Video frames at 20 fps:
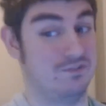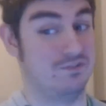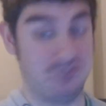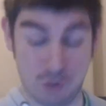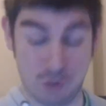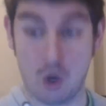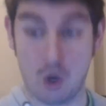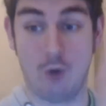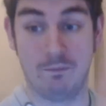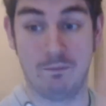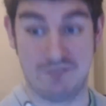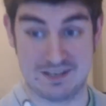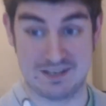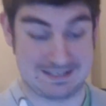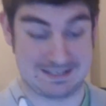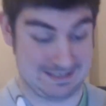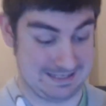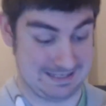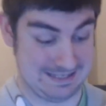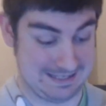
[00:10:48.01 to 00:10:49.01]
you'd
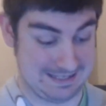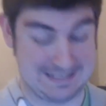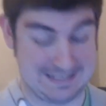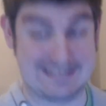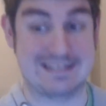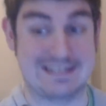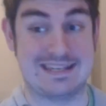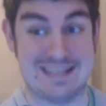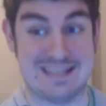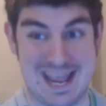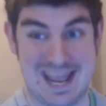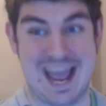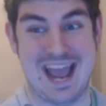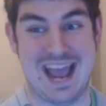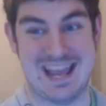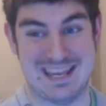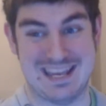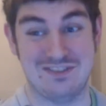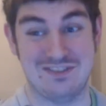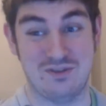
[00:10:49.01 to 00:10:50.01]
obviously think, yeah,
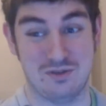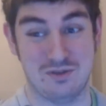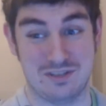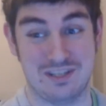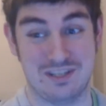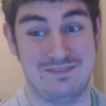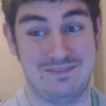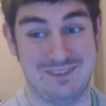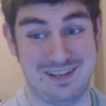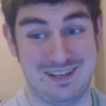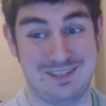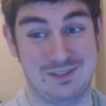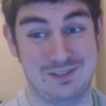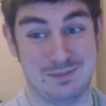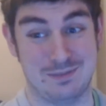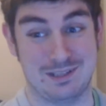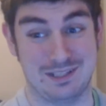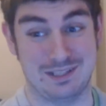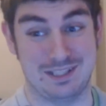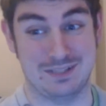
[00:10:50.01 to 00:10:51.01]
he's using the vacuum
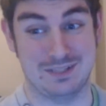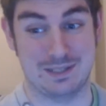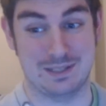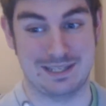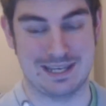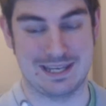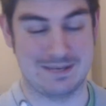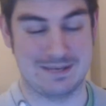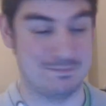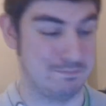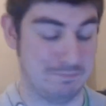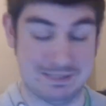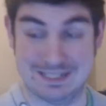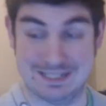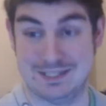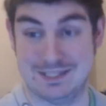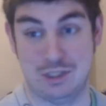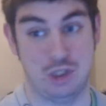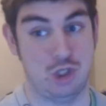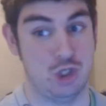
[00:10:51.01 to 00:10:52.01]
cleaner again,
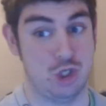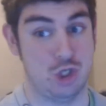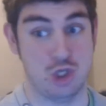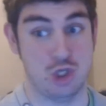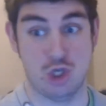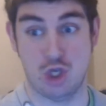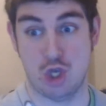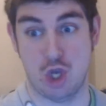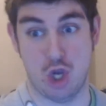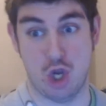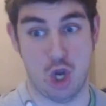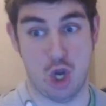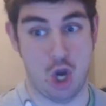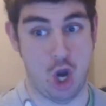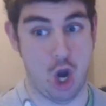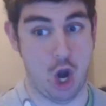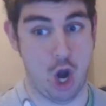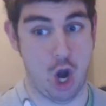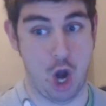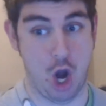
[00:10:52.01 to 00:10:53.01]
but
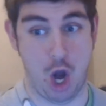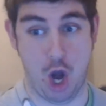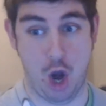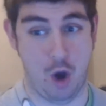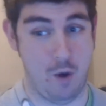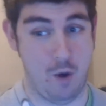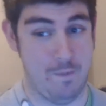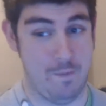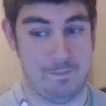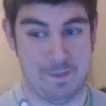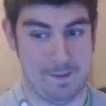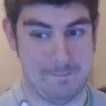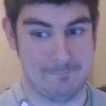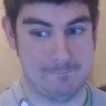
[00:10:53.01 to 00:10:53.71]
nope.